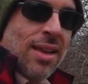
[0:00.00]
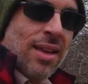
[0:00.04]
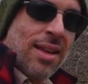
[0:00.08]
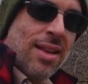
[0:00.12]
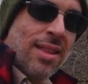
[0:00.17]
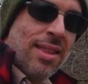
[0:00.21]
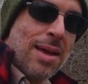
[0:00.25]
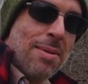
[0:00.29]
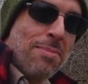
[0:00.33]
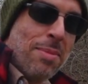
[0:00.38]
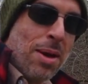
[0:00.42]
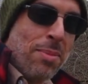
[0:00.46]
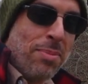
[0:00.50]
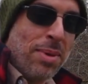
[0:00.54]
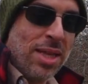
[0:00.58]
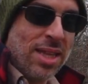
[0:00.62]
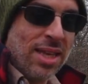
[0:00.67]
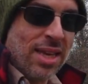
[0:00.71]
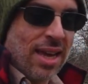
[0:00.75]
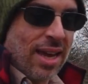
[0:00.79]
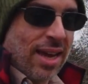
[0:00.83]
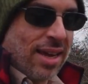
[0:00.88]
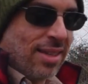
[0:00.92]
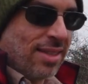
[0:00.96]
that might be the
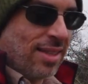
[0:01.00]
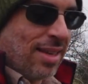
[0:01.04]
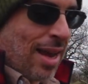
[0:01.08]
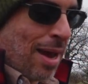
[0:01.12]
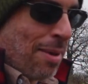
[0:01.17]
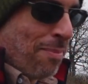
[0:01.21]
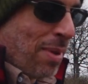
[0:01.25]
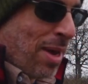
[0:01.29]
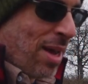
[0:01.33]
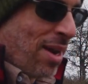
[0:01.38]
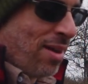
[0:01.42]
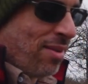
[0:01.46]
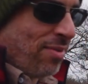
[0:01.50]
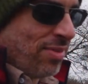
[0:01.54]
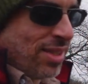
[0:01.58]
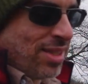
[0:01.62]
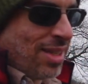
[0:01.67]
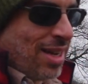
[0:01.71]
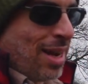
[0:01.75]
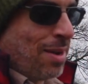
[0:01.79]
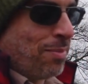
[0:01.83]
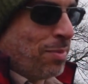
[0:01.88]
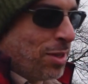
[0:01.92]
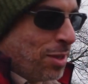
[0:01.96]
case. I bet over
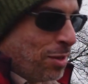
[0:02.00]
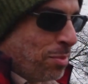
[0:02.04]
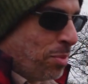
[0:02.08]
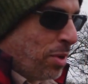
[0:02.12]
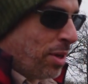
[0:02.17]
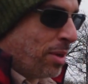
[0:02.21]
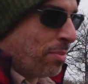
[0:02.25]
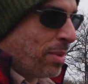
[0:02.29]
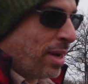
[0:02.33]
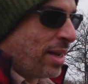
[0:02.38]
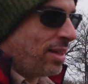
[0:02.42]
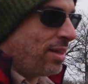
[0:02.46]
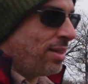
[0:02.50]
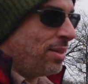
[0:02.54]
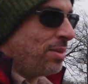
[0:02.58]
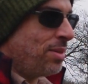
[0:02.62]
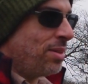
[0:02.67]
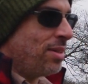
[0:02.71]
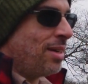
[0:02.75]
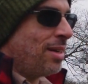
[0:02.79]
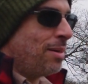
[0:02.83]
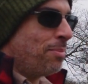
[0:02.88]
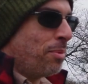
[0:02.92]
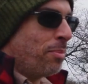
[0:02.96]
time the spring might
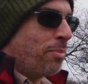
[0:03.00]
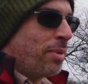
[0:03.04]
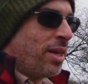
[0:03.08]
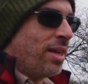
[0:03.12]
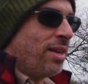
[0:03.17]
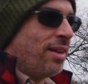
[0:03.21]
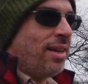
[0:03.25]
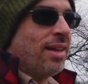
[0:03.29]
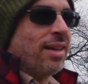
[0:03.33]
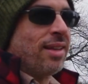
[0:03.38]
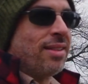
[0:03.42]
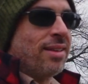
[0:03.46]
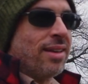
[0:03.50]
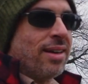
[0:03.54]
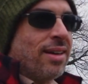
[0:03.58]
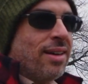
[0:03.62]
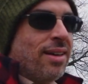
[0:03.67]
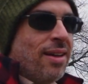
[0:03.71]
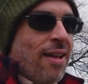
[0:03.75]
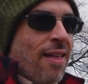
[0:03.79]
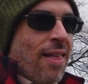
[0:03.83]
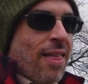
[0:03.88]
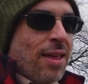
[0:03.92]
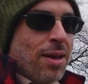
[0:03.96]
loosen up a bit, and
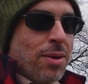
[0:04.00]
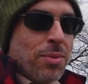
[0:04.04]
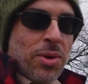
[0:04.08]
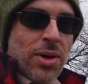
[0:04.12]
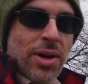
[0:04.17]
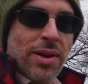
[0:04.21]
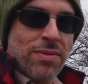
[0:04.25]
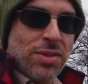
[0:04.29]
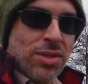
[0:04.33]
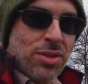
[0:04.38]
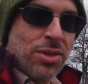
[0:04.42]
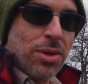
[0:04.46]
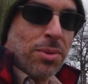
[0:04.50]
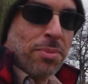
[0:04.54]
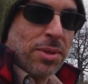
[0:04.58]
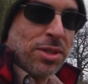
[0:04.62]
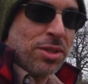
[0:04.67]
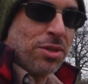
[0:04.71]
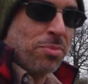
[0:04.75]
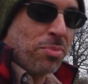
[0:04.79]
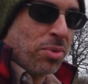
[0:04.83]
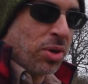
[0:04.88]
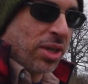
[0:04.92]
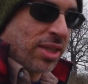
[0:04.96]
won't have so much
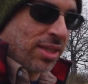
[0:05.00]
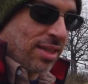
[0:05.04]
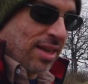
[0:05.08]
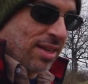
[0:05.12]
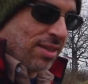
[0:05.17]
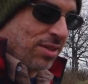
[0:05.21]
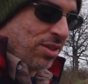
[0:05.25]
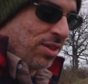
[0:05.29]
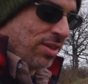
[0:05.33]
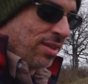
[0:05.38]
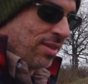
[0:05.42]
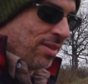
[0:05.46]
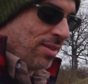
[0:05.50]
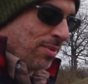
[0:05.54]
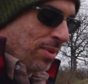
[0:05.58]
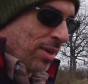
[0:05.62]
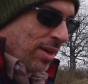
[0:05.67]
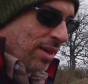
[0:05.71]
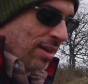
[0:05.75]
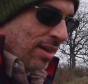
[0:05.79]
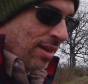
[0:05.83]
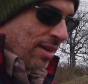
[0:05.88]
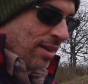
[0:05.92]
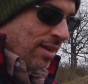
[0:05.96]
spring tension to
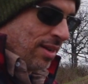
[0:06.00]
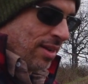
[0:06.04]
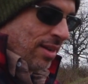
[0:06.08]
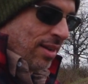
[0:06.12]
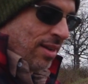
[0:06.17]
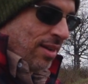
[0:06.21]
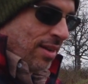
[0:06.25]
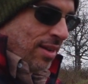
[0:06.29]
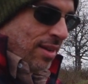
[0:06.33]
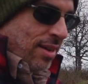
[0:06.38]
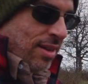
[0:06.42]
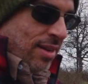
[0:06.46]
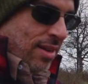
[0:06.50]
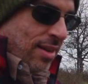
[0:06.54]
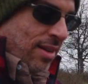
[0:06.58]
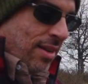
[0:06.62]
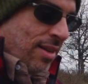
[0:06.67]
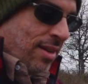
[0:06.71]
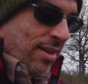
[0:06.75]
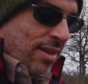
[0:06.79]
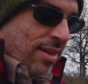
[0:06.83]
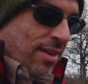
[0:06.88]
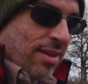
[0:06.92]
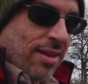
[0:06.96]
where
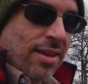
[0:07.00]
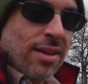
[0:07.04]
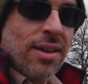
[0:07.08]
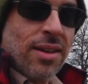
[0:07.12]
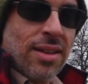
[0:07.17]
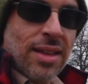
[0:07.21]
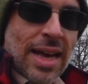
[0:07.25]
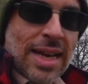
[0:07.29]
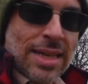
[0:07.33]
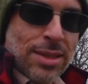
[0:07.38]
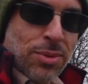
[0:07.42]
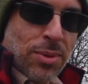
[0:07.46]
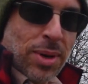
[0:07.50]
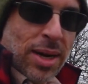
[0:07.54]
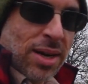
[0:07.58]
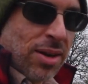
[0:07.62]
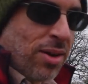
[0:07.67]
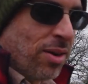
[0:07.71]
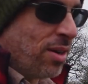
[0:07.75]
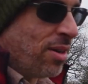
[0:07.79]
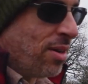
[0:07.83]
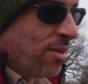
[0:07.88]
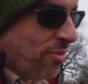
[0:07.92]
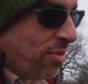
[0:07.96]
your last round
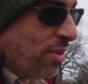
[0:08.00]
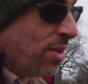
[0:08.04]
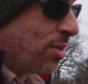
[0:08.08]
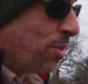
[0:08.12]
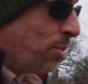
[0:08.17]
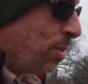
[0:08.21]
or your first